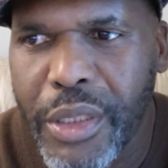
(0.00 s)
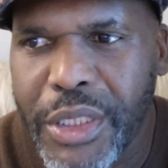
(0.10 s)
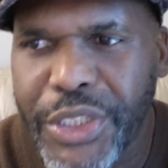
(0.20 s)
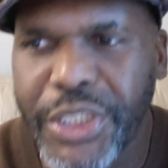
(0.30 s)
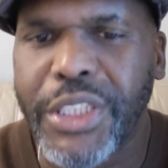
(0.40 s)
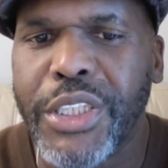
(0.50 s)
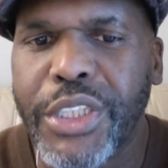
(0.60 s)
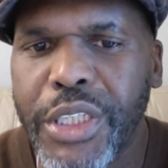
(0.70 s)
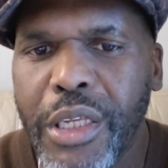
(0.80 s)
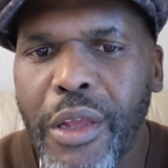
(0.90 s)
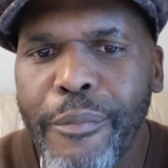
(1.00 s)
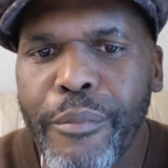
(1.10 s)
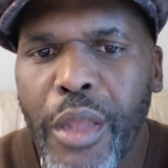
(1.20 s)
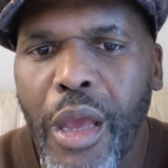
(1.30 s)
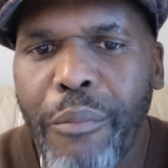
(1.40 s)
consistency,
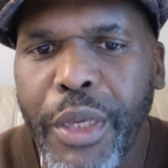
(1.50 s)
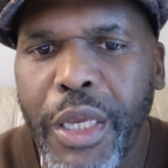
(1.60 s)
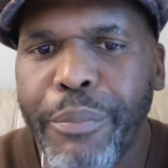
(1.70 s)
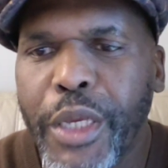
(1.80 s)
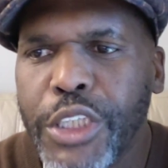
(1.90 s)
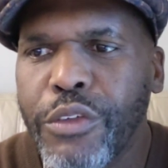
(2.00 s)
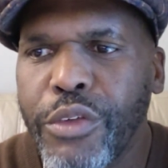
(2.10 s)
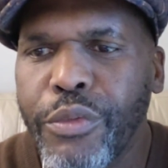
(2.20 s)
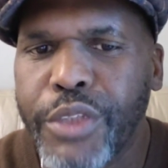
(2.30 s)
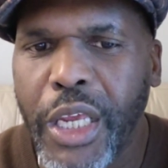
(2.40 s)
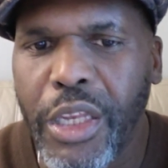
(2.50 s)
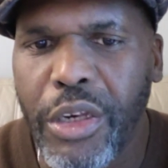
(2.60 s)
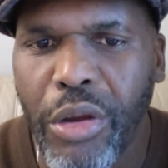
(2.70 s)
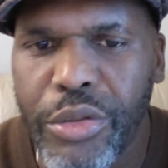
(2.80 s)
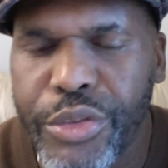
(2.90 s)
because you've taken
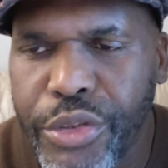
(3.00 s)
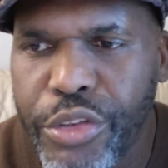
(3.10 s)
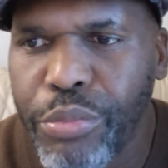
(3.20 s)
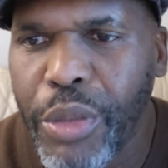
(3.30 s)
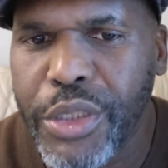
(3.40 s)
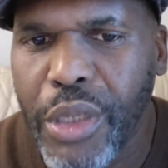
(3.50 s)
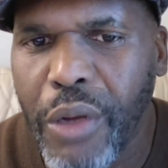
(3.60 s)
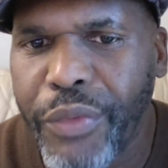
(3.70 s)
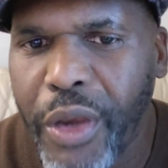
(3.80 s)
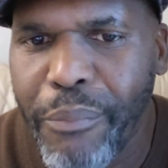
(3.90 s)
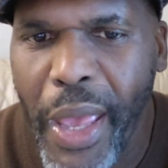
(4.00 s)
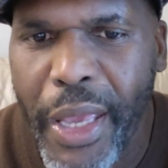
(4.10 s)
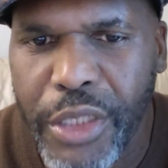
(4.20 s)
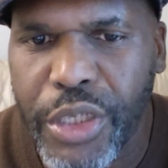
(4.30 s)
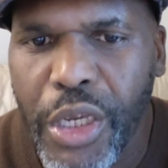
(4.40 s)
on too much of their
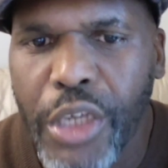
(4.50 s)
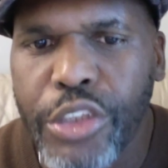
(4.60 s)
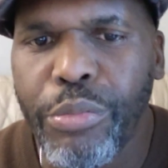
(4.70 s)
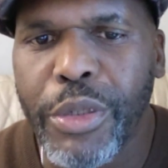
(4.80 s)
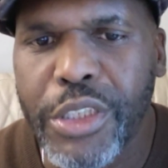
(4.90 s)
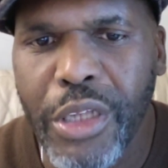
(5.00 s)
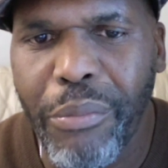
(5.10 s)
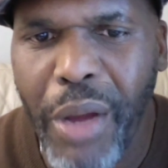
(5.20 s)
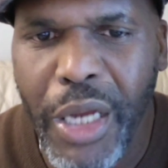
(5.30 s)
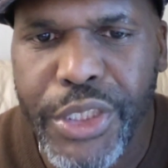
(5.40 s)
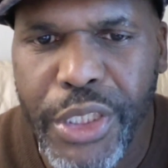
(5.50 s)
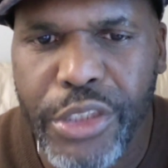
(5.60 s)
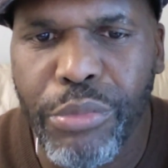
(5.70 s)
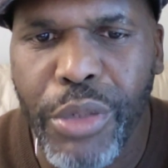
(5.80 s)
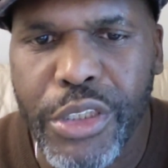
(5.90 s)
baggage, too much of their mindset,
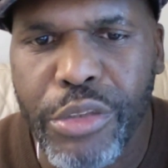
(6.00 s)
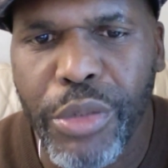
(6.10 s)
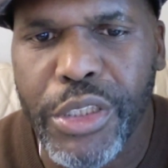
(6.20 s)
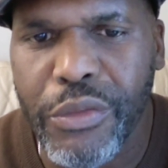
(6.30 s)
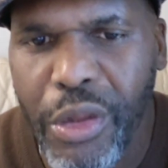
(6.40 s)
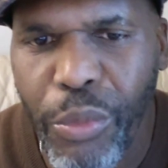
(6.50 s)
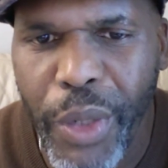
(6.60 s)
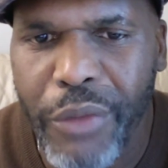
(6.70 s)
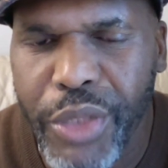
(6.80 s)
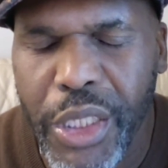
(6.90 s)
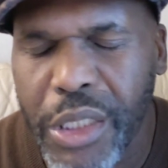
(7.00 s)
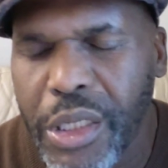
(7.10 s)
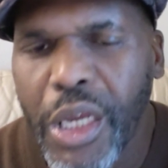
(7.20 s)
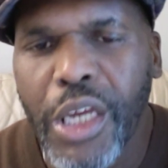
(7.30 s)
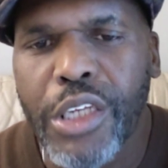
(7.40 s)
too much of their way of
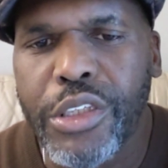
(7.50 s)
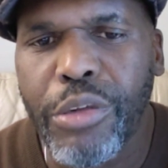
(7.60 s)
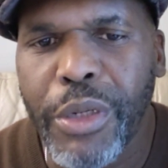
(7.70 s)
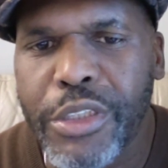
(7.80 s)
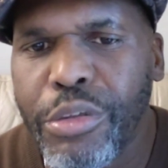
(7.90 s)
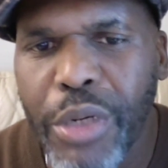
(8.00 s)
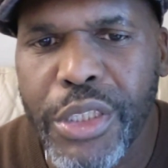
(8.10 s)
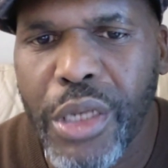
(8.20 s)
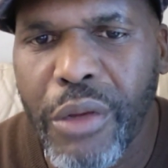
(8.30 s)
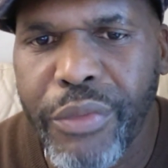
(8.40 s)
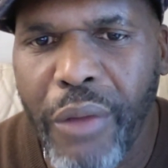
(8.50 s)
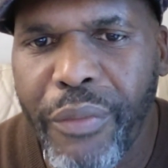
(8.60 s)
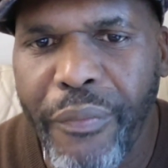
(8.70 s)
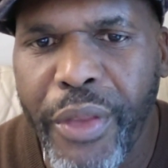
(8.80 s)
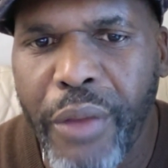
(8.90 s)
thinking, too much
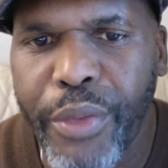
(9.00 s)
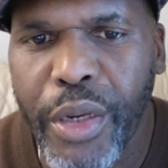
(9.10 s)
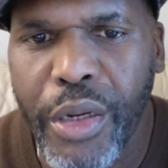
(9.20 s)
of their